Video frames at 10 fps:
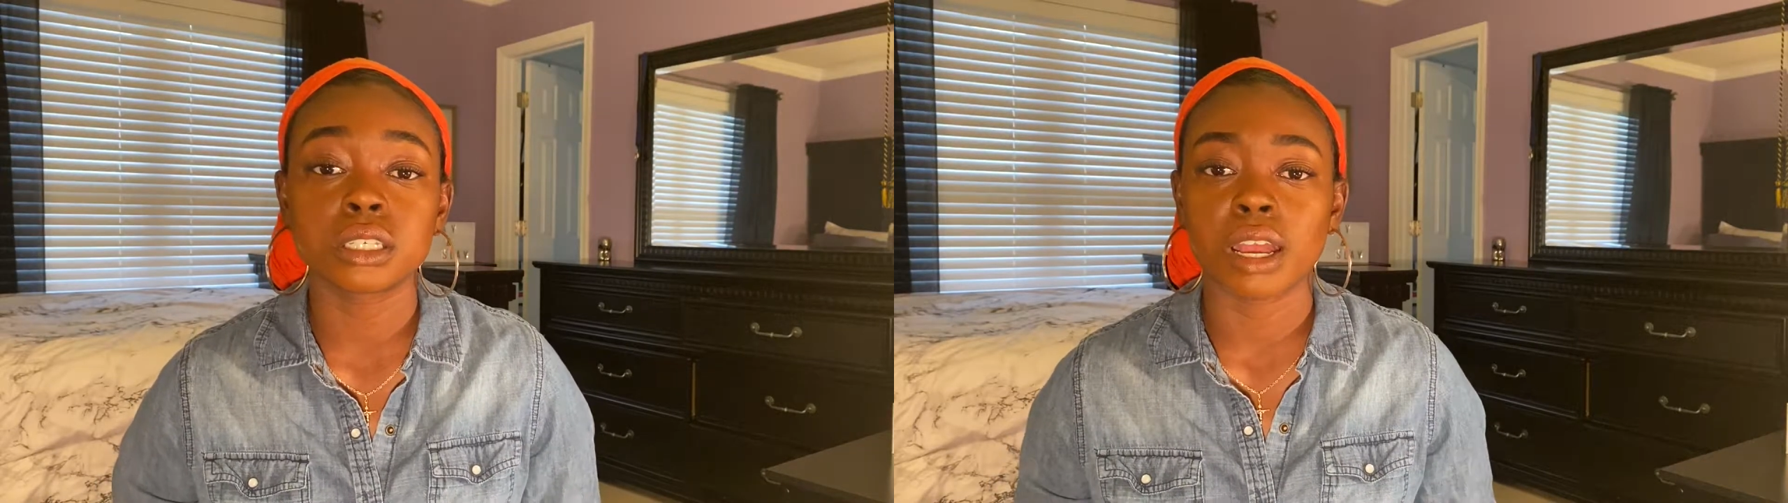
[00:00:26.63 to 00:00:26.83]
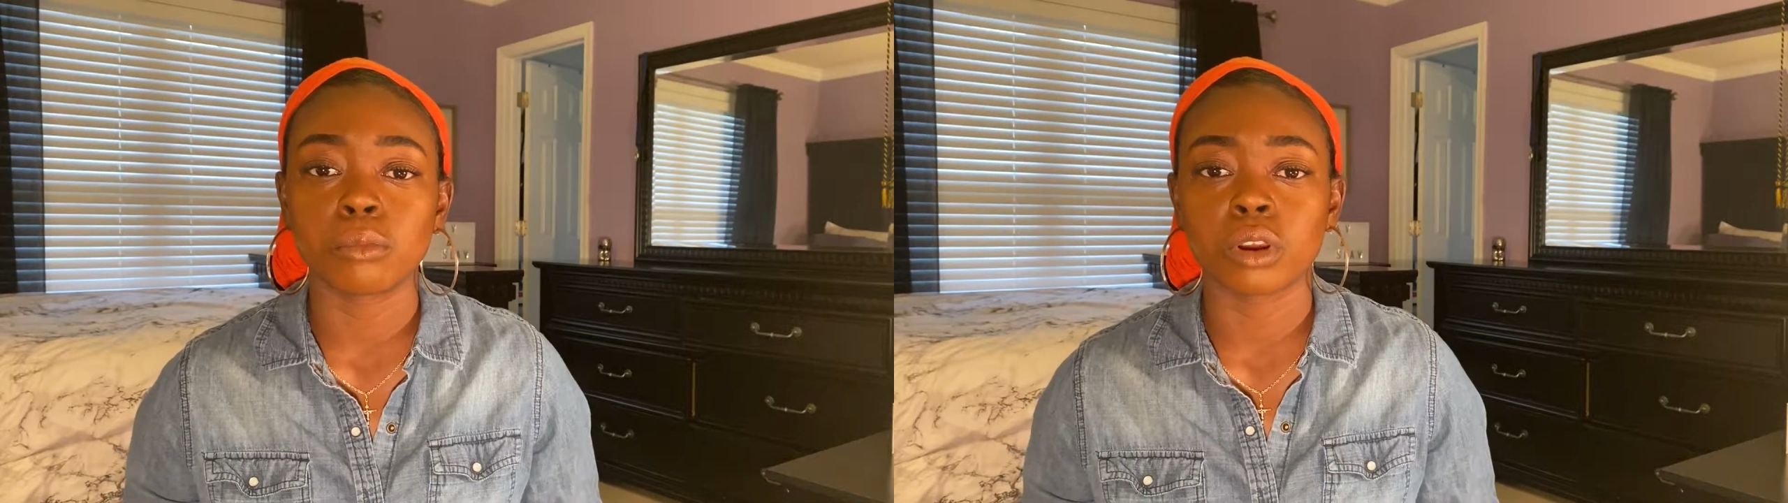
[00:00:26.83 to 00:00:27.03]

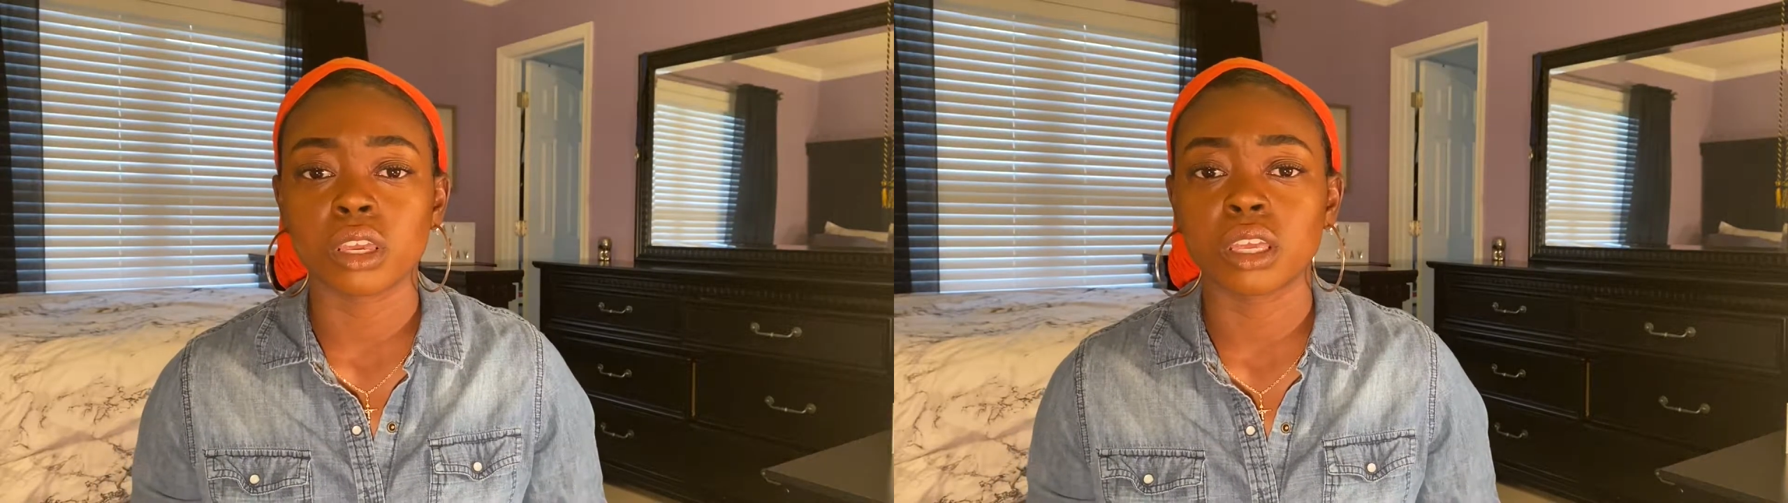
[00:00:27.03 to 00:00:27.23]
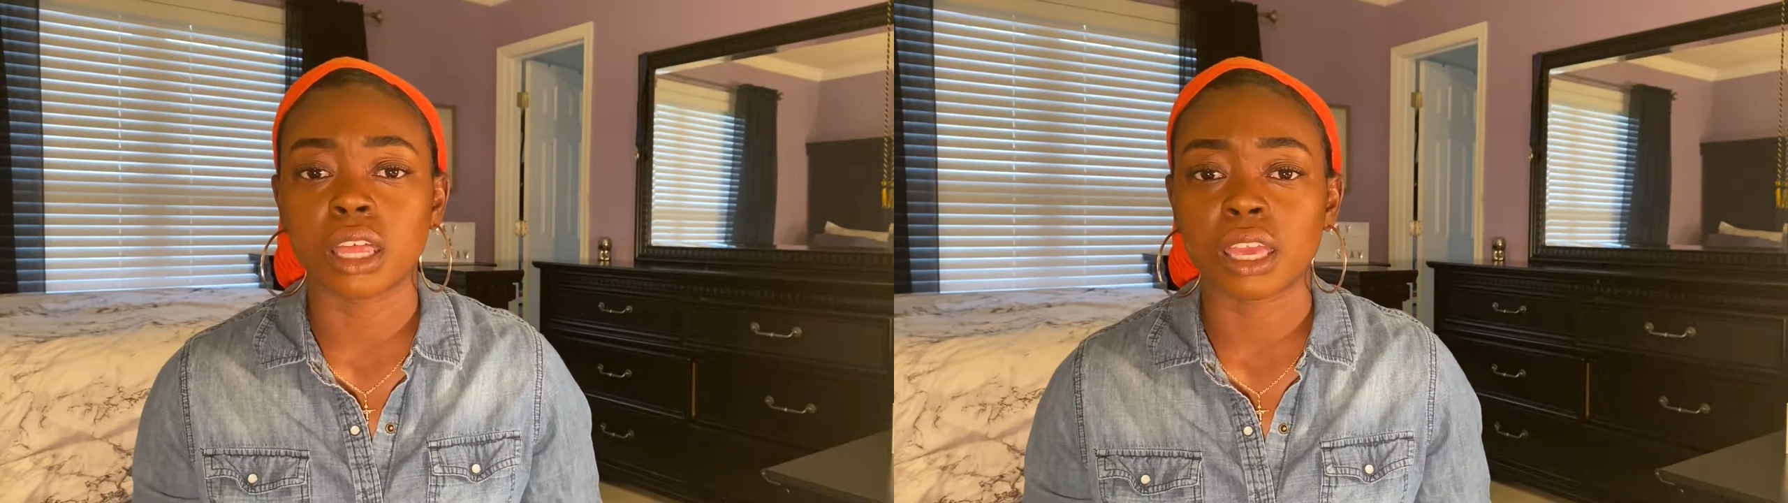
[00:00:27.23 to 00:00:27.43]
I'm
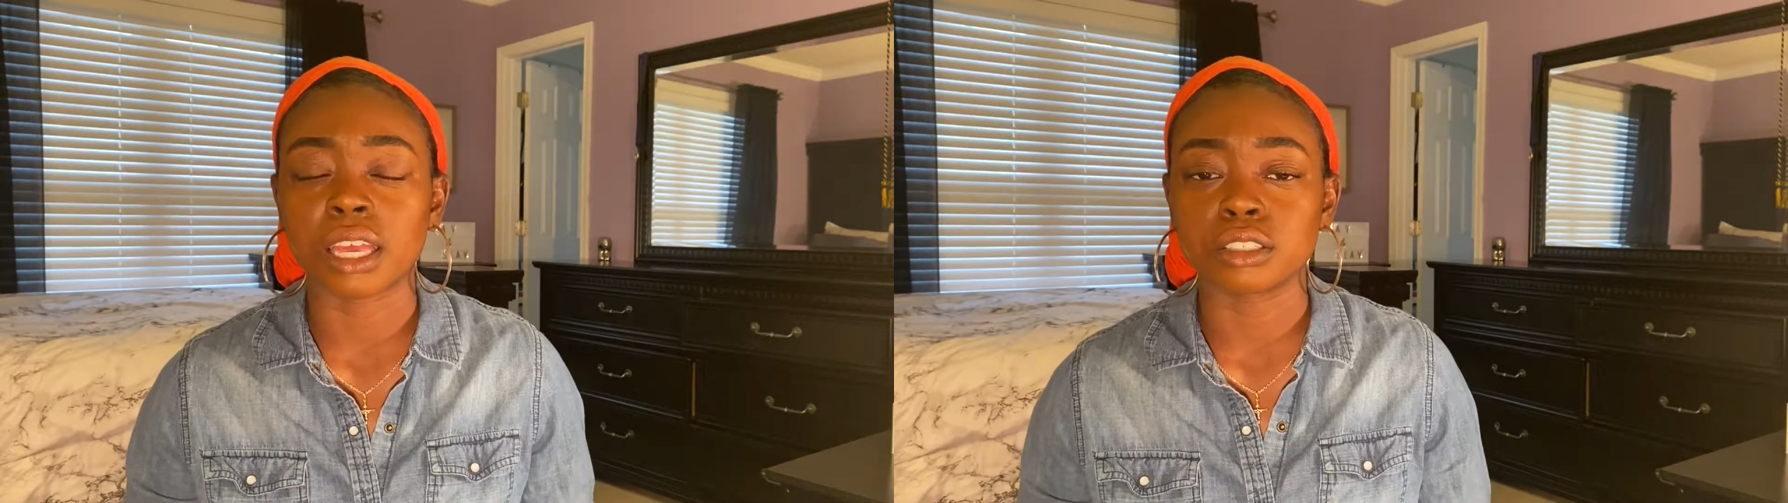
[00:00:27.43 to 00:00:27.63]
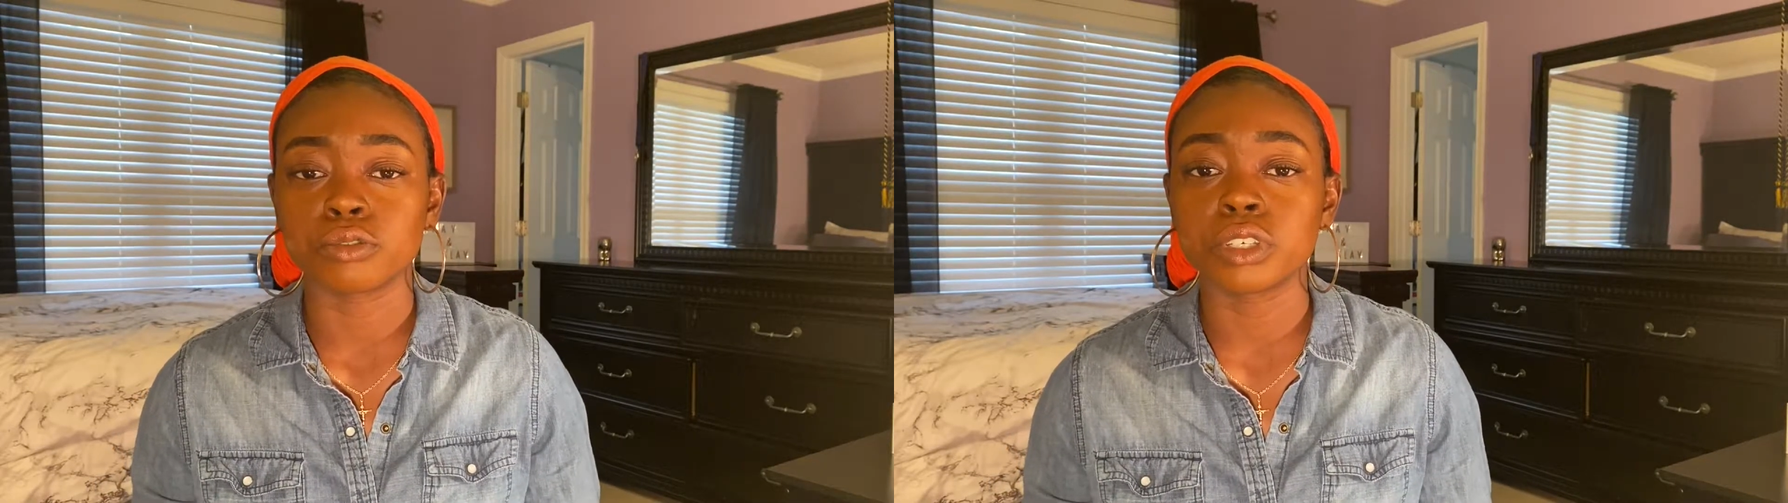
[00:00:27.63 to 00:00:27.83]
working
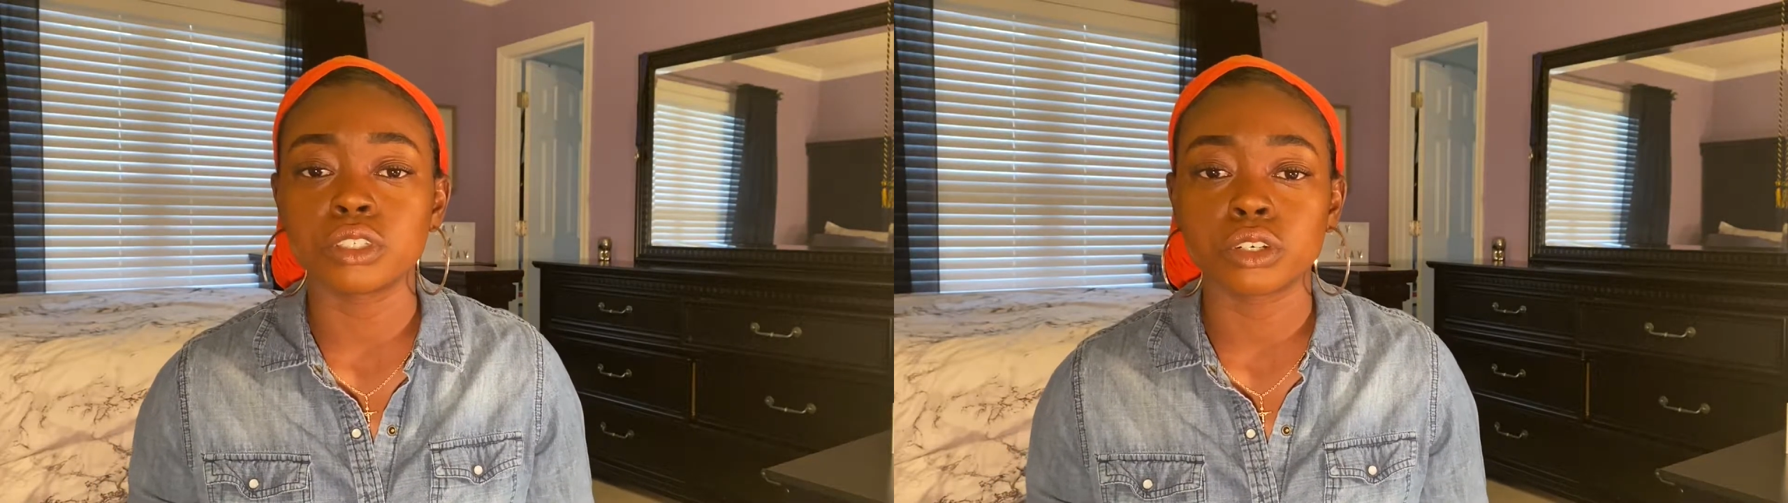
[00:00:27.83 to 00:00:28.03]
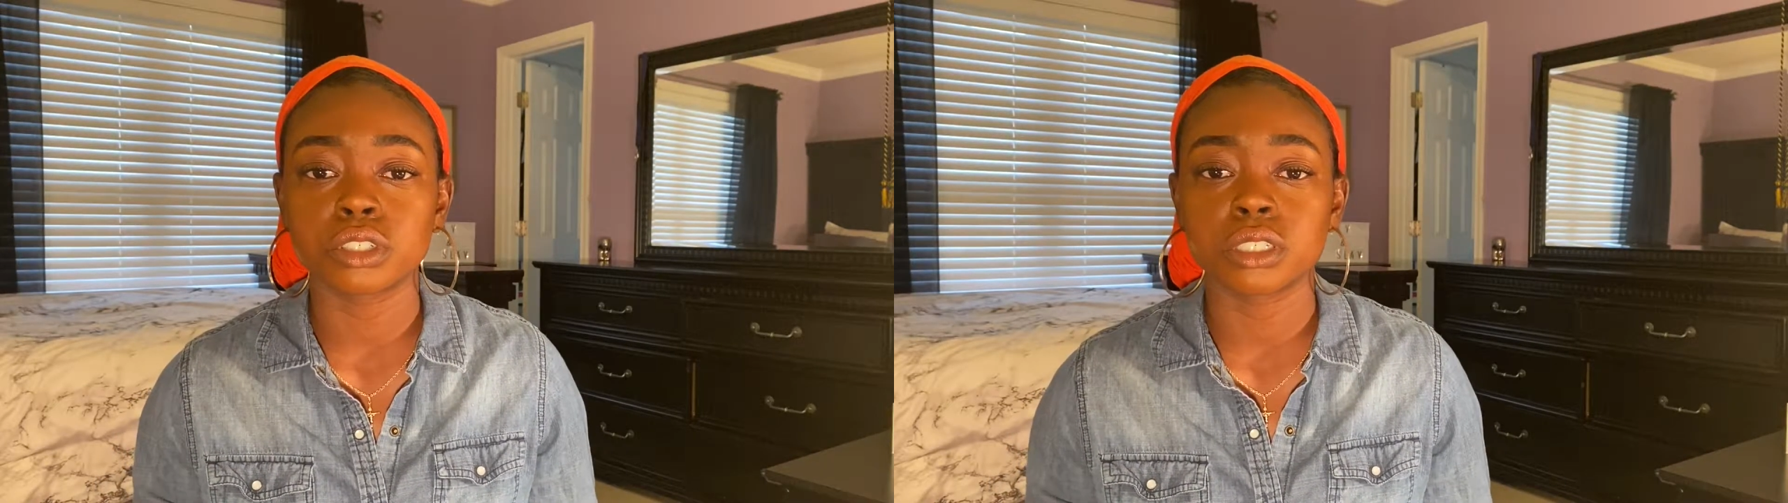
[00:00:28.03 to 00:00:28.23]
as a
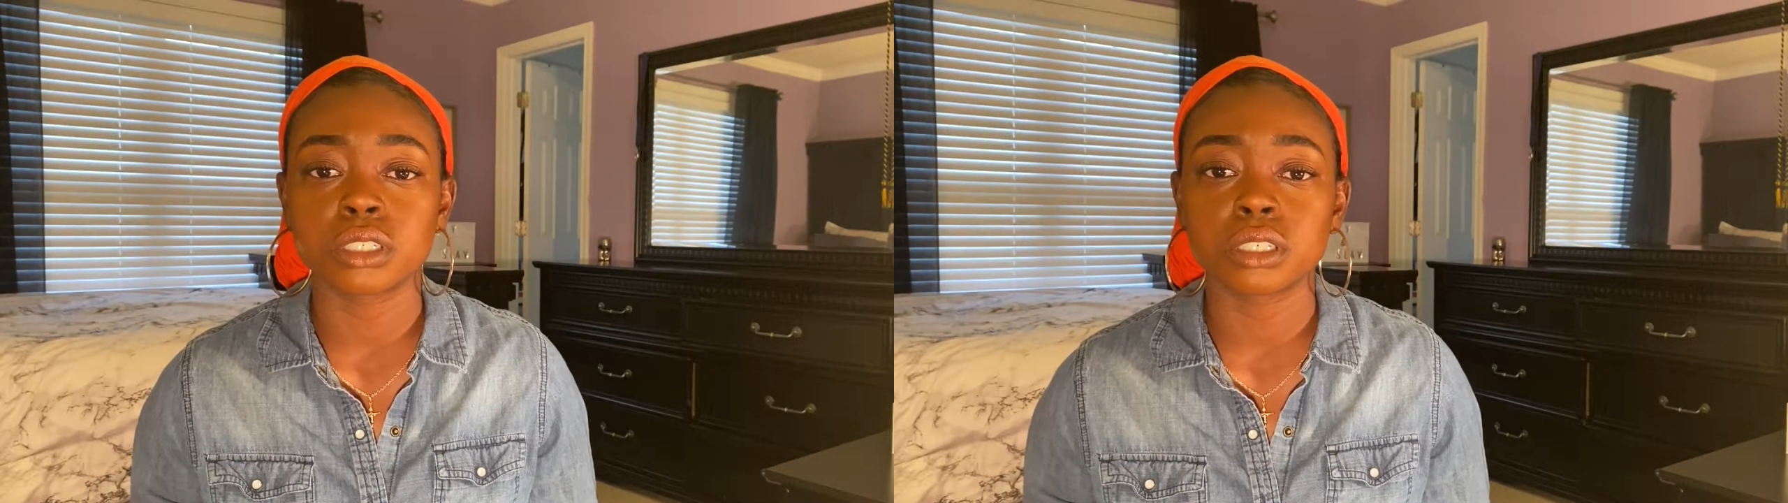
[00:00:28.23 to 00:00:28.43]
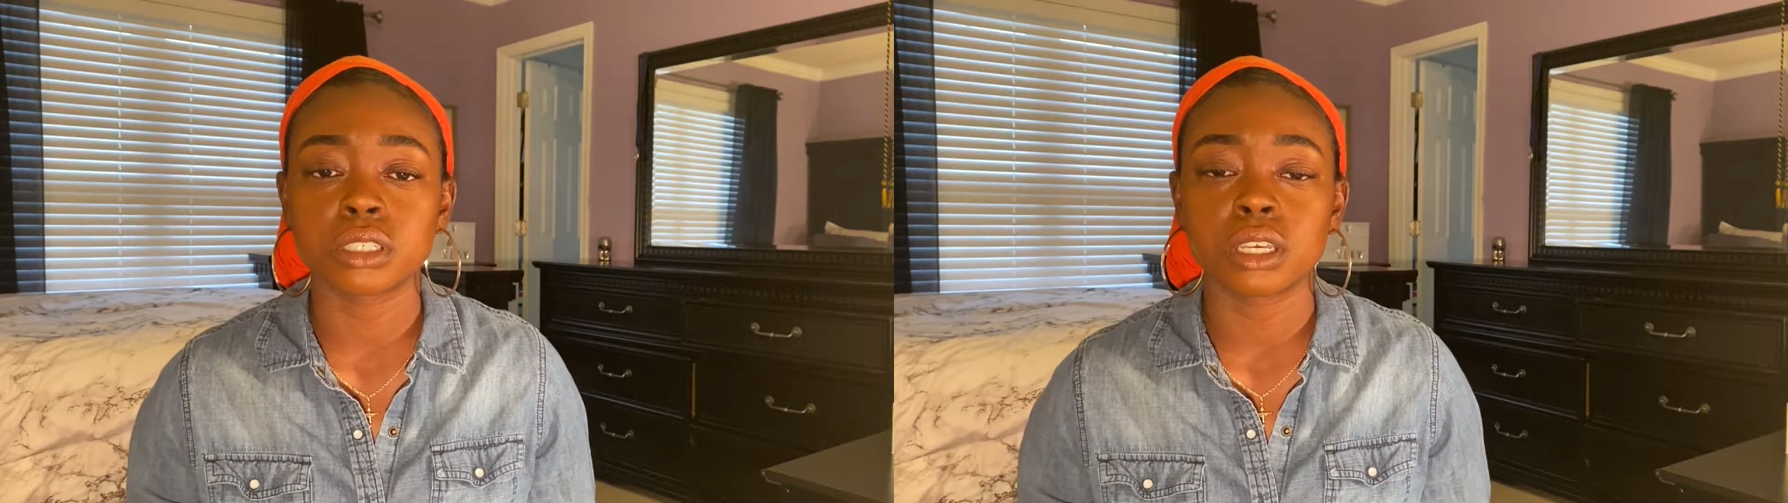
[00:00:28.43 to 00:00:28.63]
research
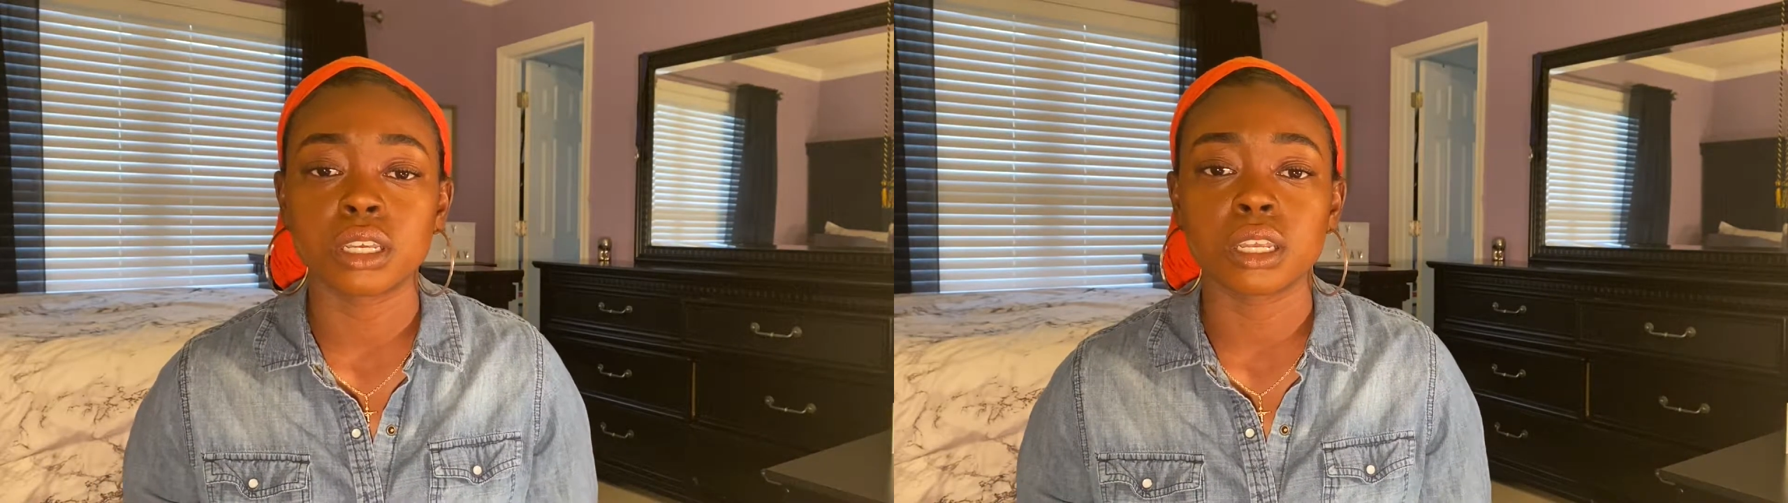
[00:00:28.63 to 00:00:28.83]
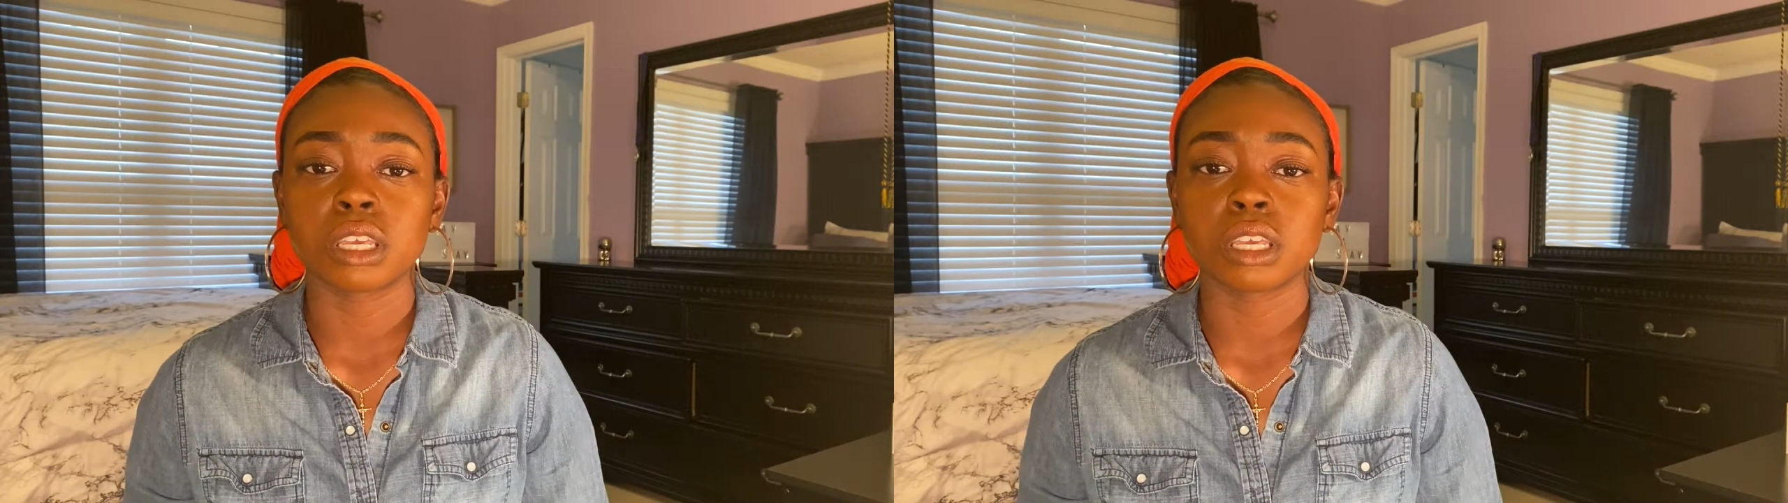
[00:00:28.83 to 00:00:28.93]
assistant